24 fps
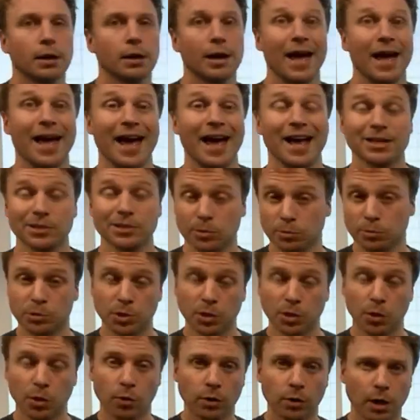
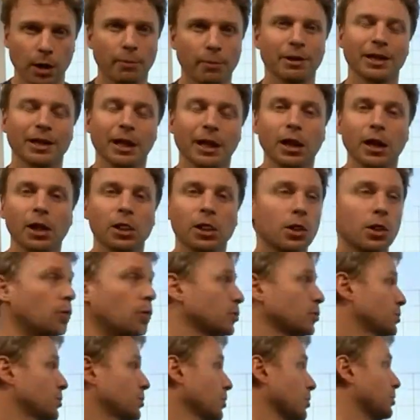asymptote, I'm going to get
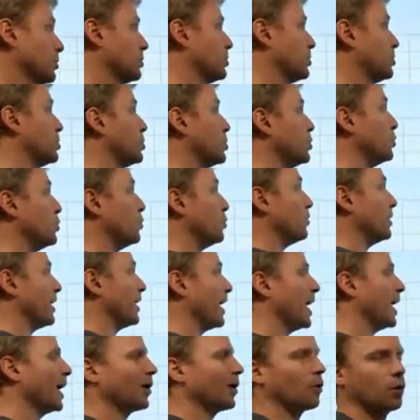closer to the
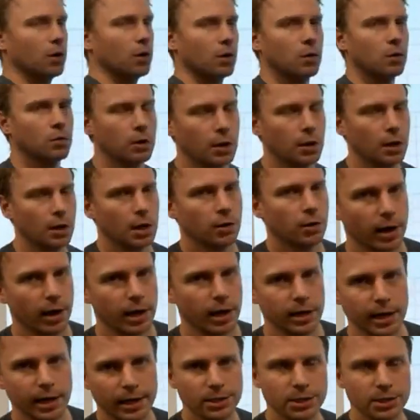arrow right
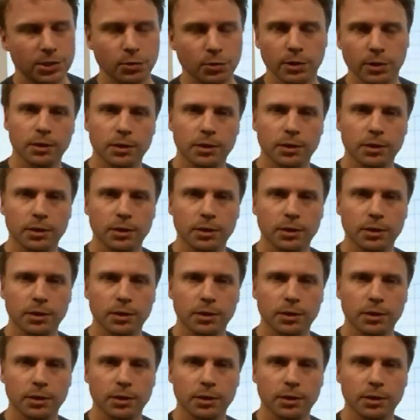next to it,